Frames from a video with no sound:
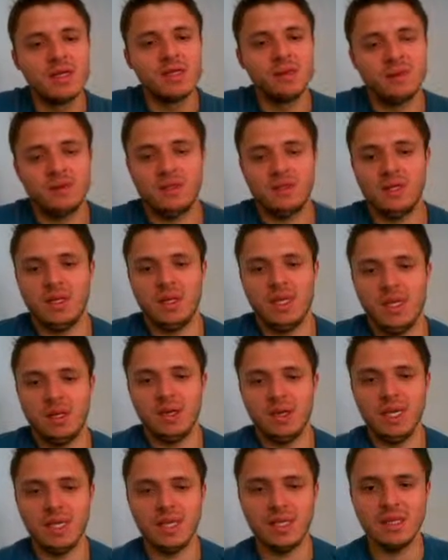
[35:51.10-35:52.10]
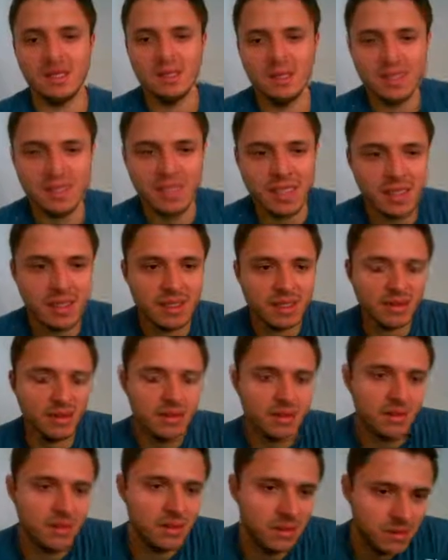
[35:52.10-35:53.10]
Well, anyway, he didn't see it.
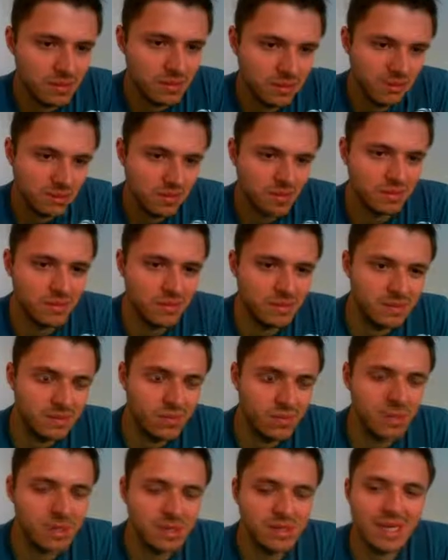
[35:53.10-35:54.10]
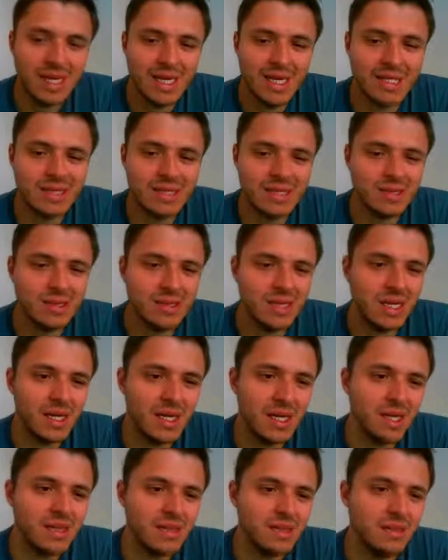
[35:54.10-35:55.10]
Wasn't that easy to see, I
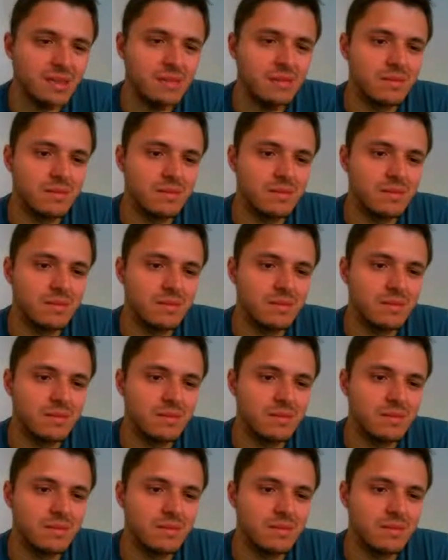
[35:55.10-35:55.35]
guess.